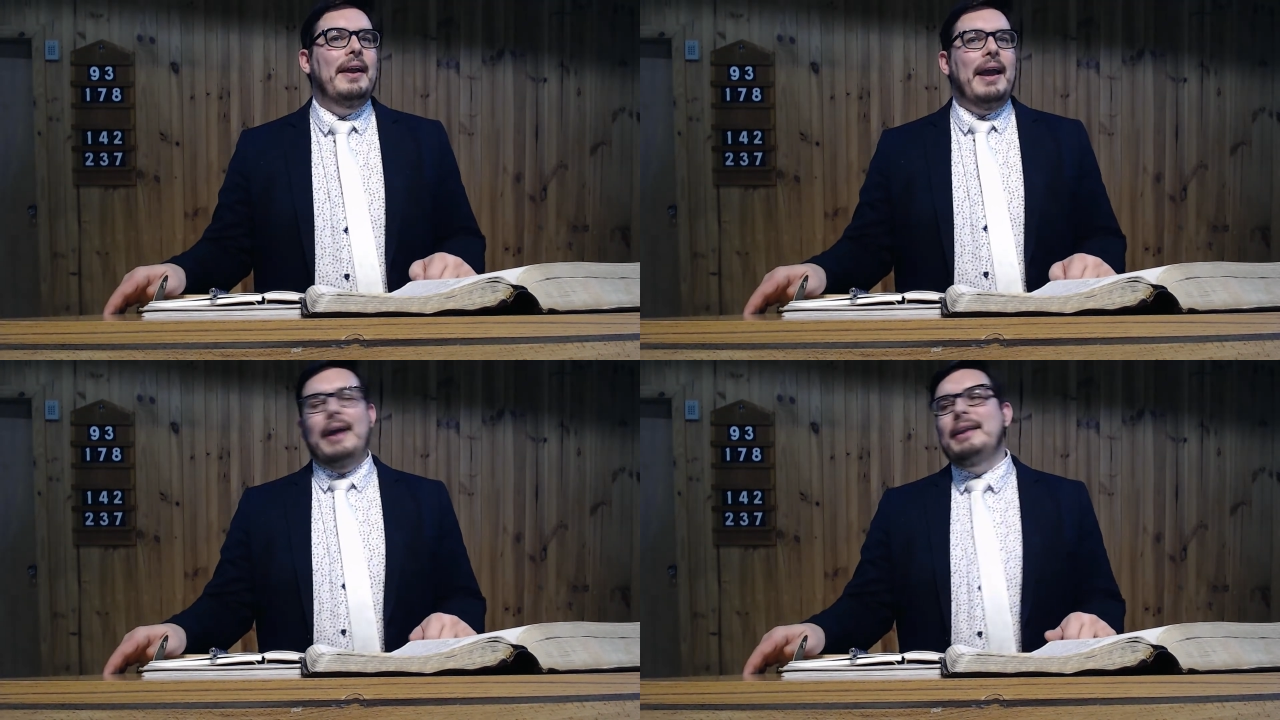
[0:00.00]

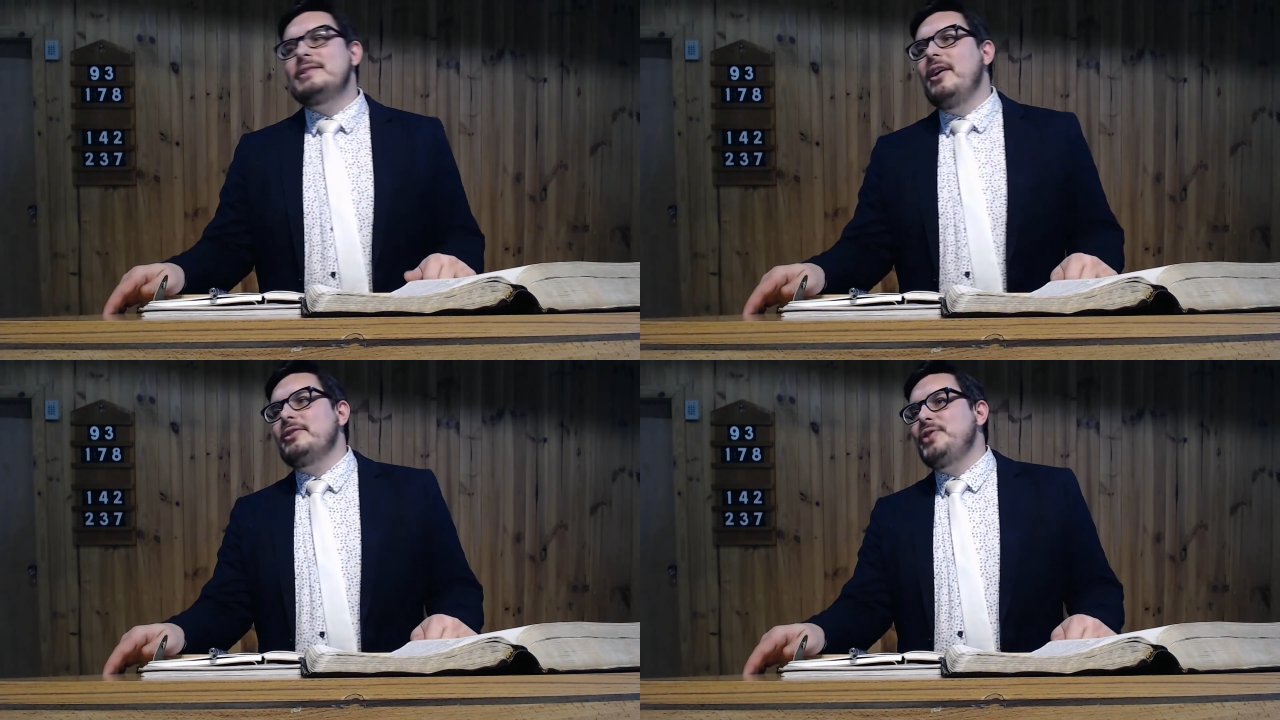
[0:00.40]
And he's
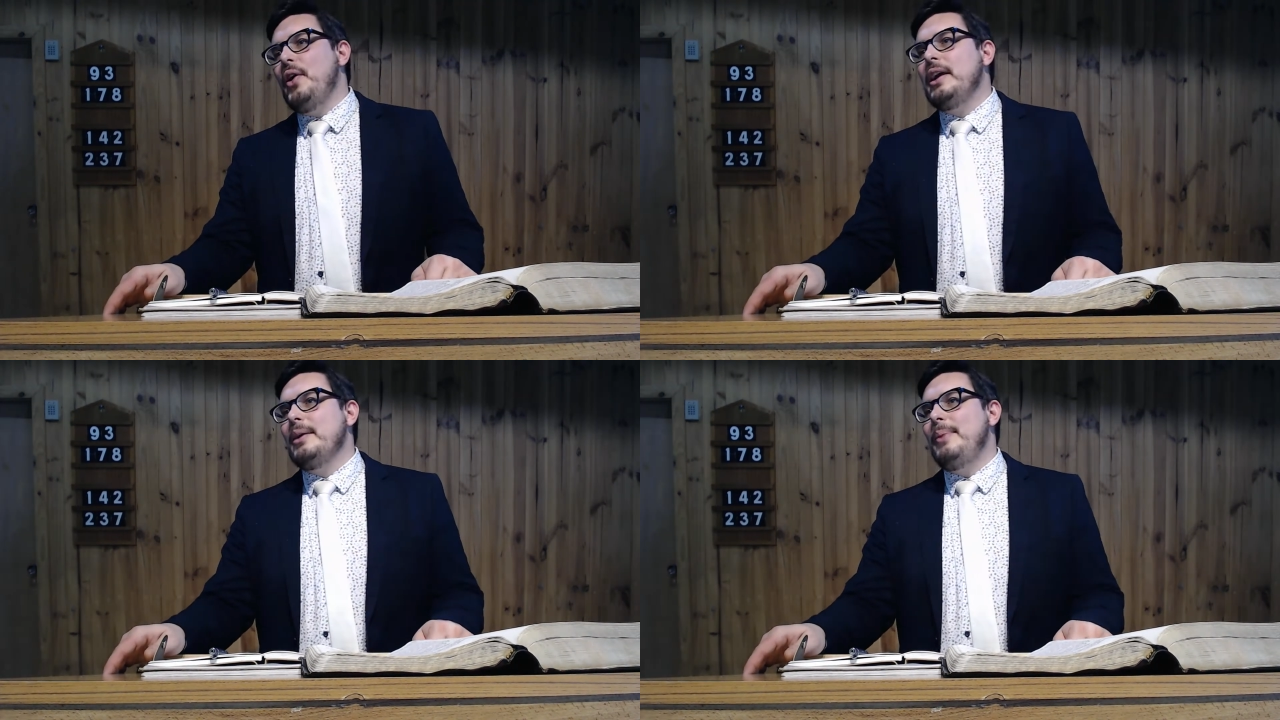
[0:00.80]
not
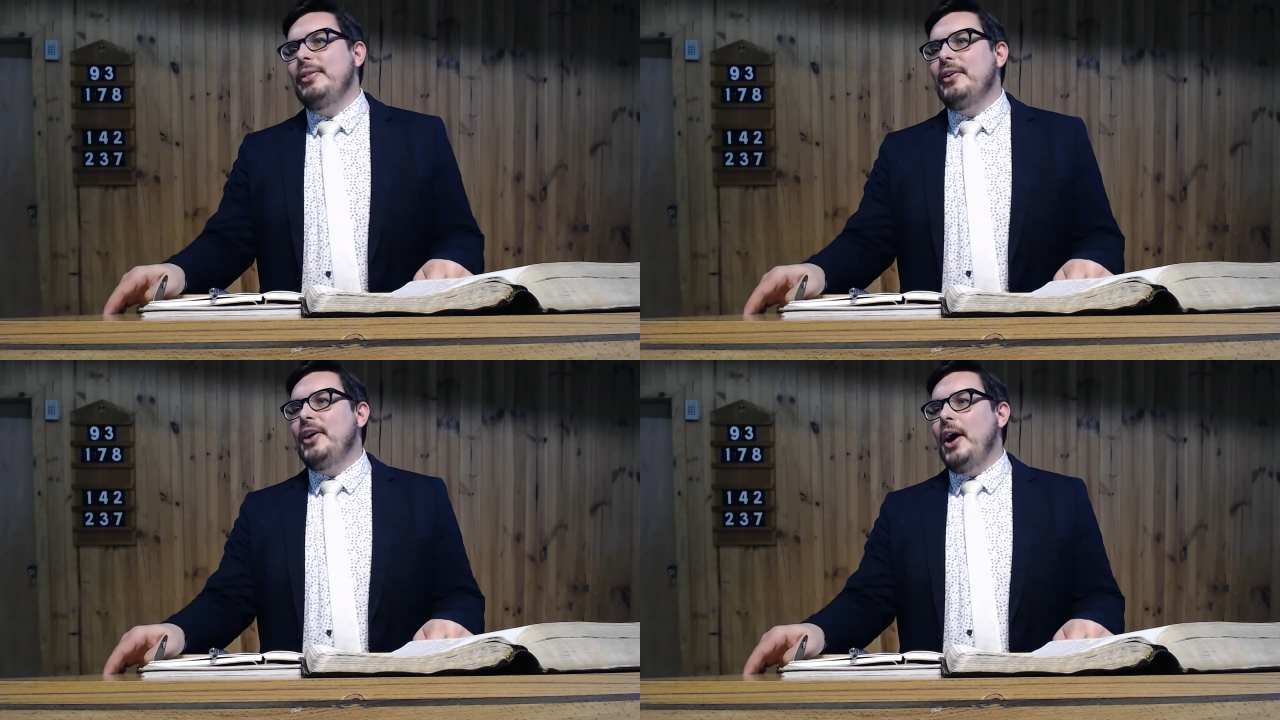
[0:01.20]
talking about
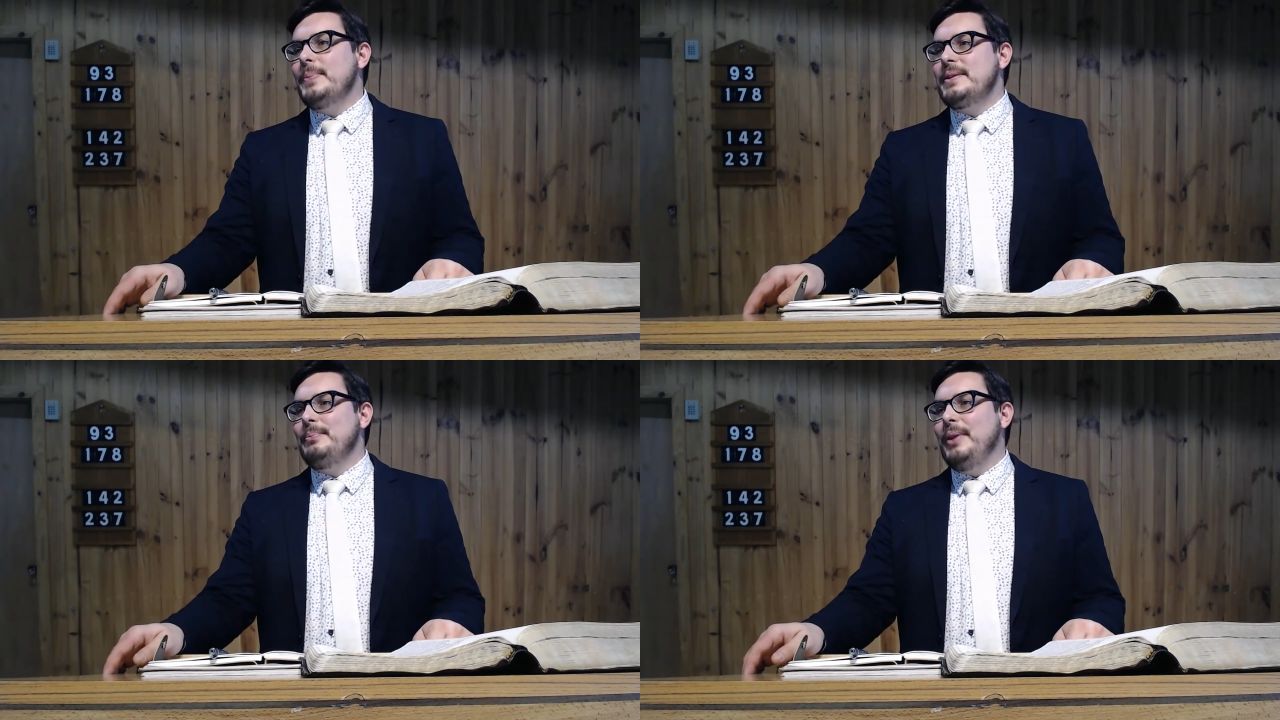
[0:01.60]
their
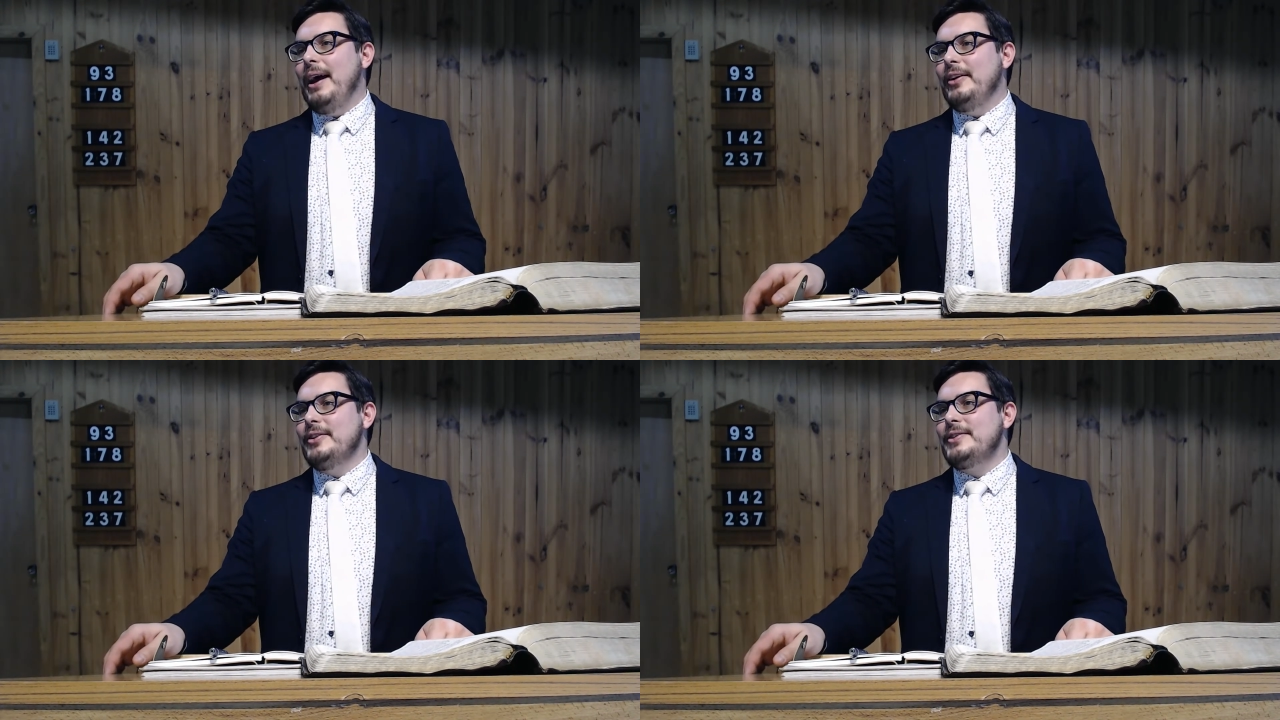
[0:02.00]
cups and
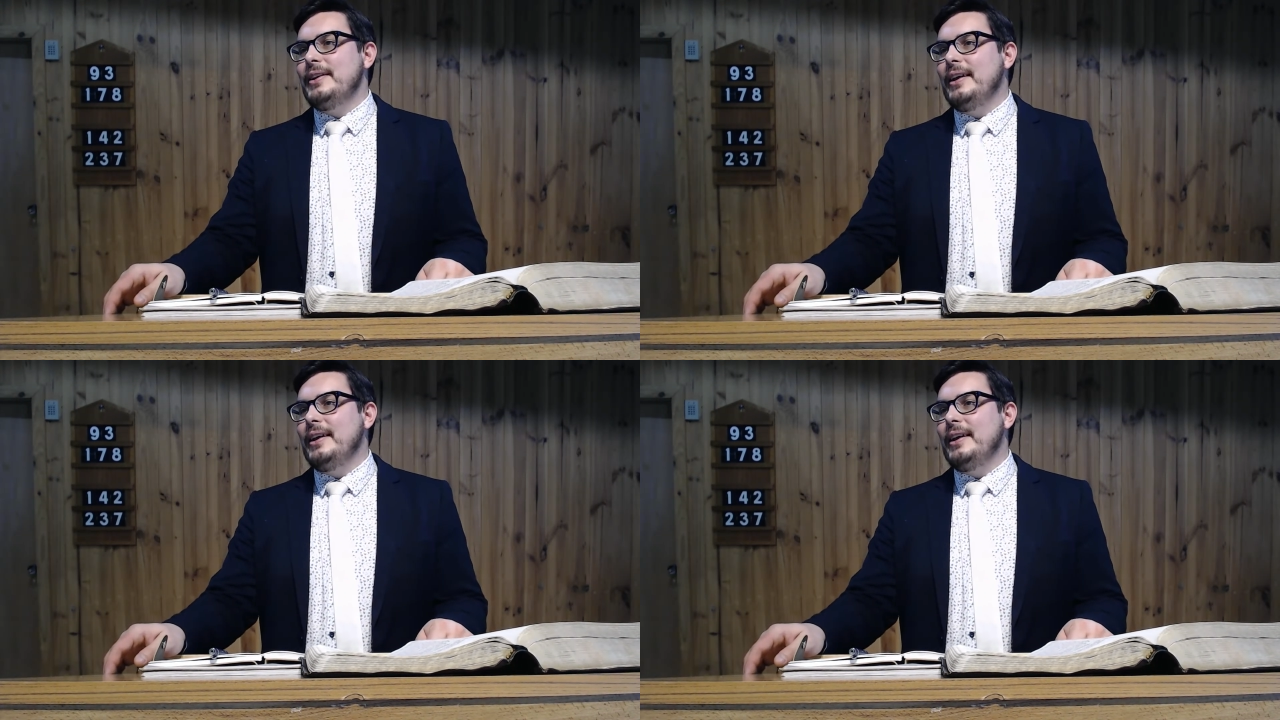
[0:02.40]
platters.